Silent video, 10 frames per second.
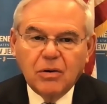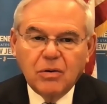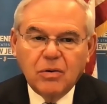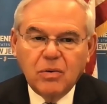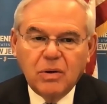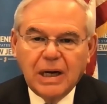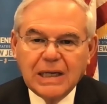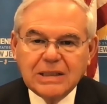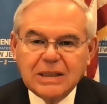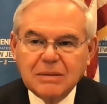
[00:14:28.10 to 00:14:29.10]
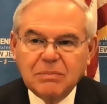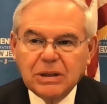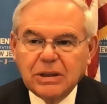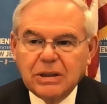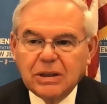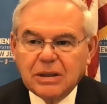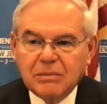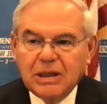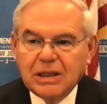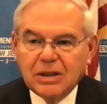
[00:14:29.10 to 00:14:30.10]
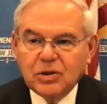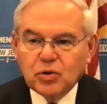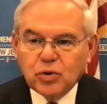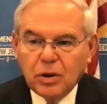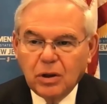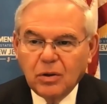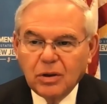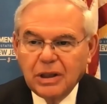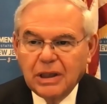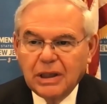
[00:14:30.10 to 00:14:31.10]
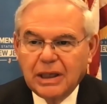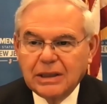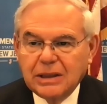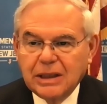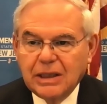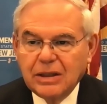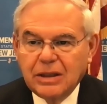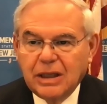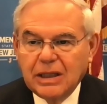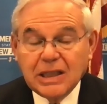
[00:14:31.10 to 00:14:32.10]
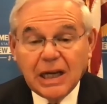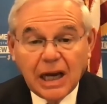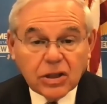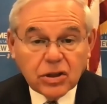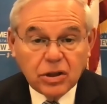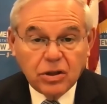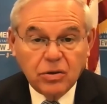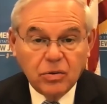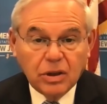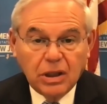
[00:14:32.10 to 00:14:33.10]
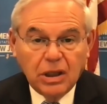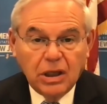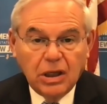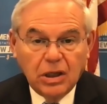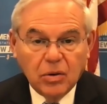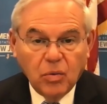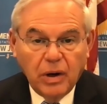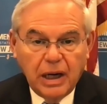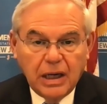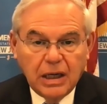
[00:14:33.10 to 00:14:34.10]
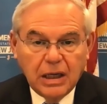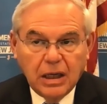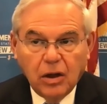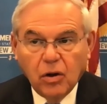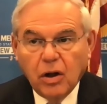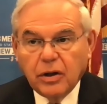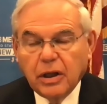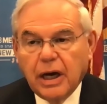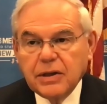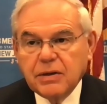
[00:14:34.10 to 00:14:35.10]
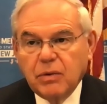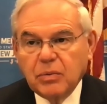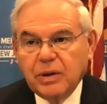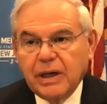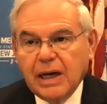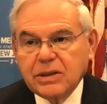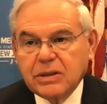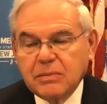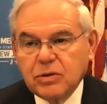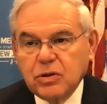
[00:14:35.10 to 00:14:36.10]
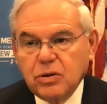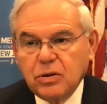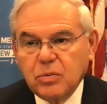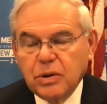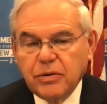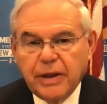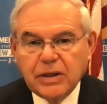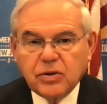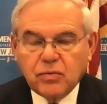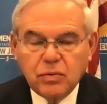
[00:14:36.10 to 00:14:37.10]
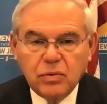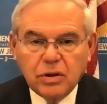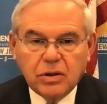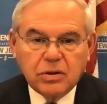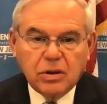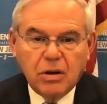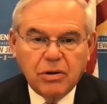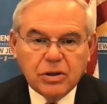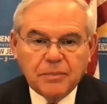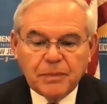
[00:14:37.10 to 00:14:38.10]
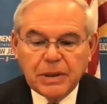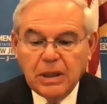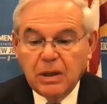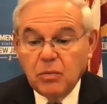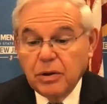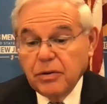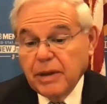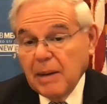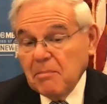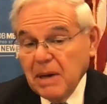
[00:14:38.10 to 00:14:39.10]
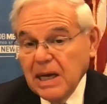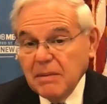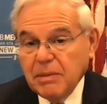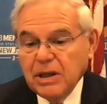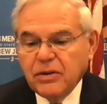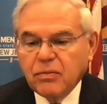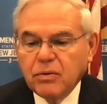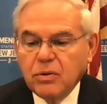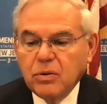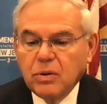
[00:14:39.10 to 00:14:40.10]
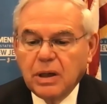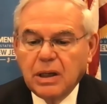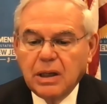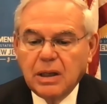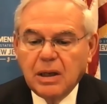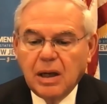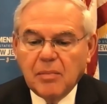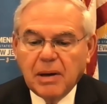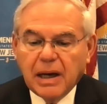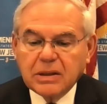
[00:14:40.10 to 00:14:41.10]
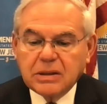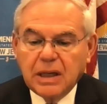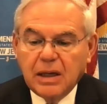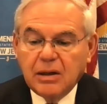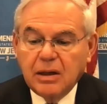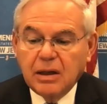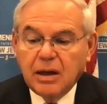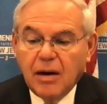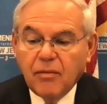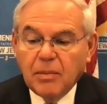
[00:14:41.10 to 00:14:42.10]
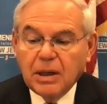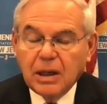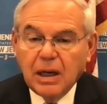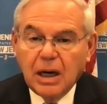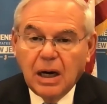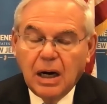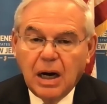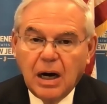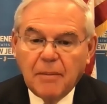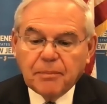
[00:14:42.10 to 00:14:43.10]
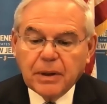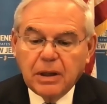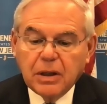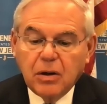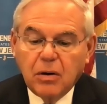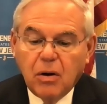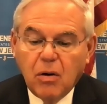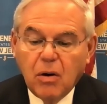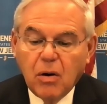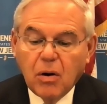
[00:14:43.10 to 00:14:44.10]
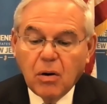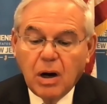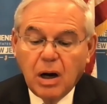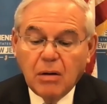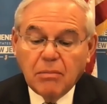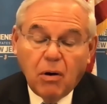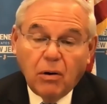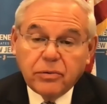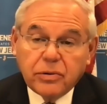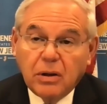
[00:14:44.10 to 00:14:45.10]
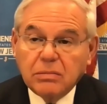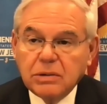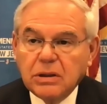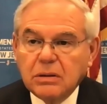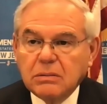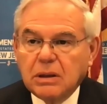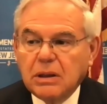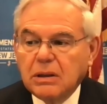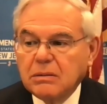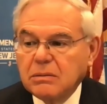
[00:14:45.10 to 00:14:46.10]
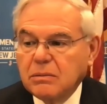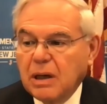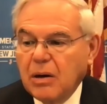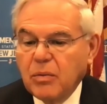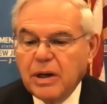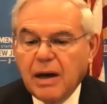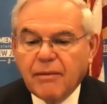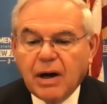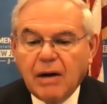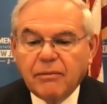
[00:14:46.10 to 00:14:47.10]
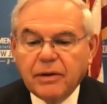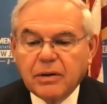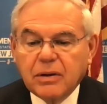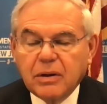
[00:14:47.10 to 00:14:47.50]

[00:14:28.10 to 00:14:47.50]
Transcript: who has the ability, the command and control at the end of the day to execute in a way along the lines of what we'd asked them to do, whether that's through the Qataris, whether that may be through a Pakistani government, or also, while we have conflict